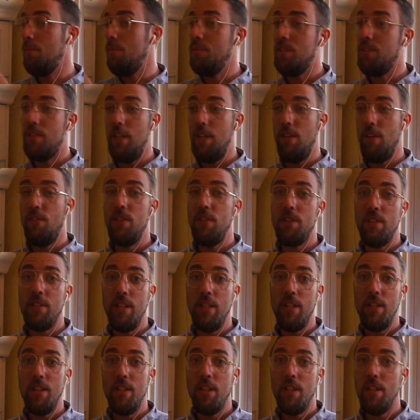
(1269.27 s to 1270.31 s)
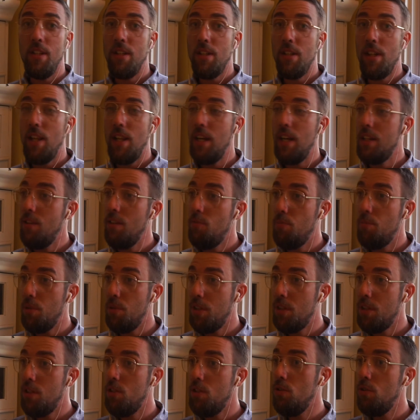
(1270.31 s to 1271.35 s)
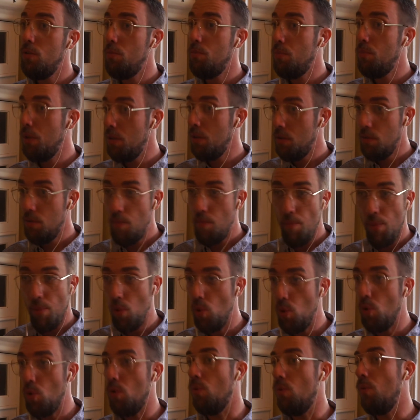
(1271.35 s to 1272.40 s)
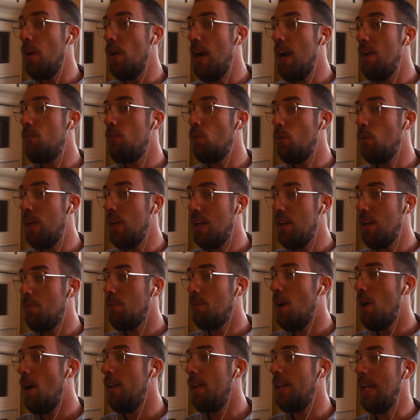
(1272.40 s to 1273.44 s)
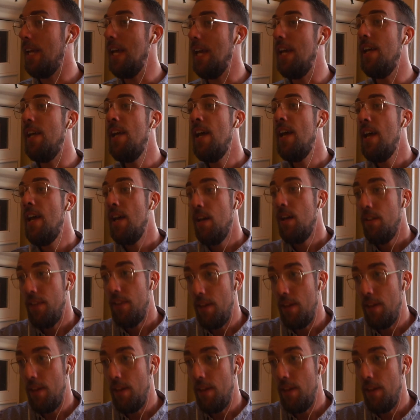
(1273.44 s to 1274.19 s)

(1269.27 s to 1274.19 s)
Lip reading: Let me see if it's in the collective BookTube pool, whatever we end up calling it.